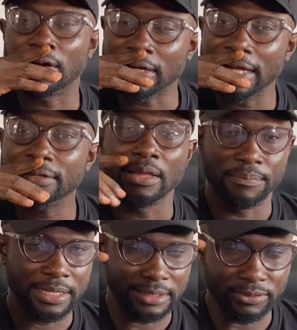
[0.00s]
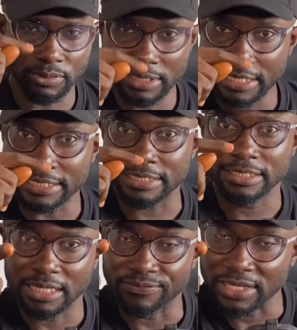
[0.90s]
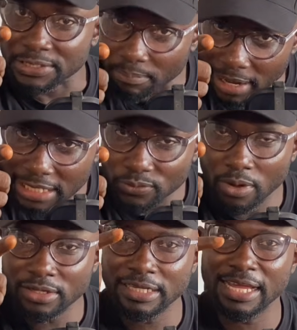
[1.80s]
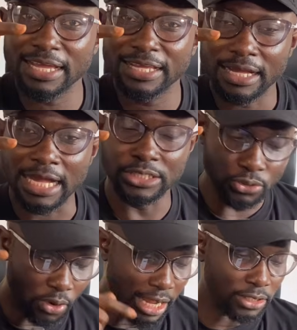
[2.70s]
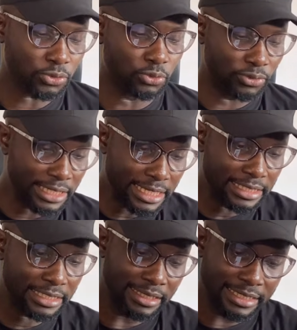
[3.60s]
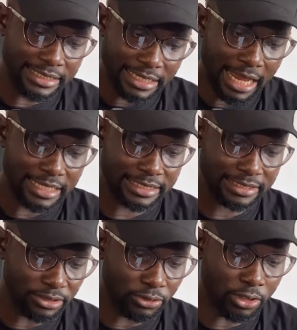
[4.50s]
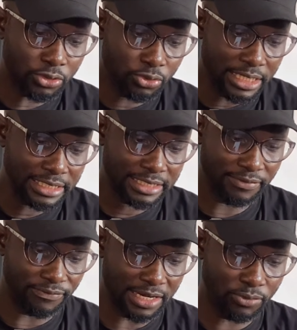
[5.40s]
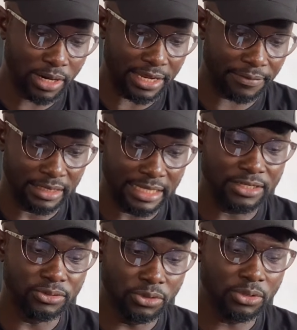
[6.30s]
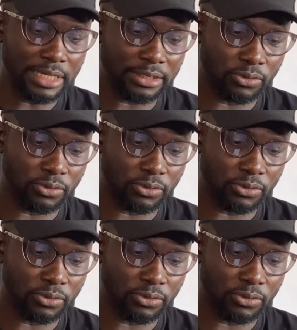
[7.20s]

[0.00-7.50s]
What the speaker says: Okay, but with this, if you're a smart one there and you know how to read the chart, go through it very well, then you know that,